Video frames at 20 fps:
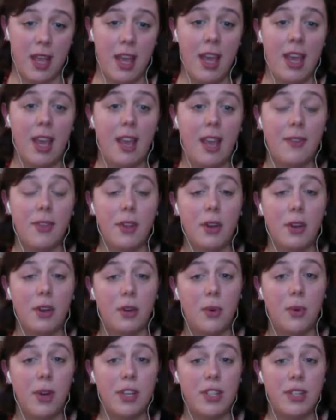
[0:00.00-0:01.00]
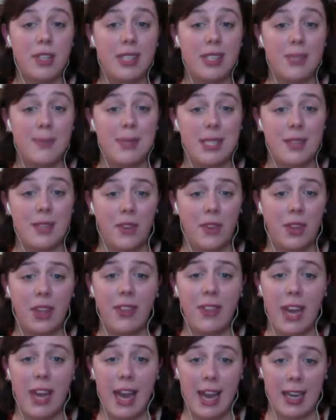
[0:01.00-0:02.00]
if there are questions specifically
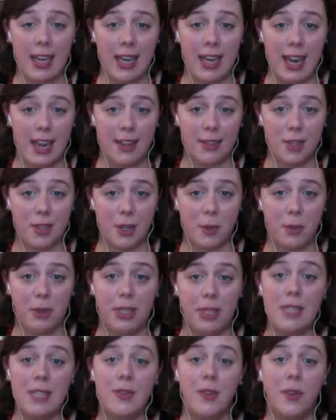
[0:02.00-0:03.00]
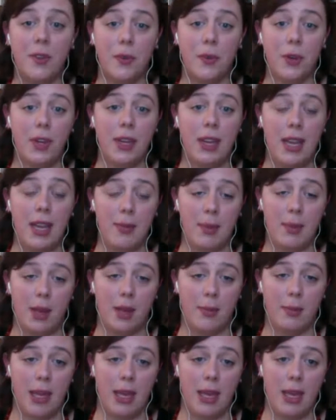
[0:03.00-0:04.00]
that I can answer, please feel free to email
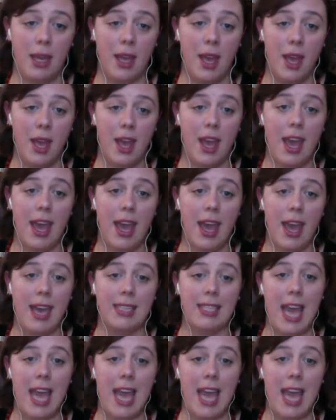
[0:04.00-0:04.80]
me at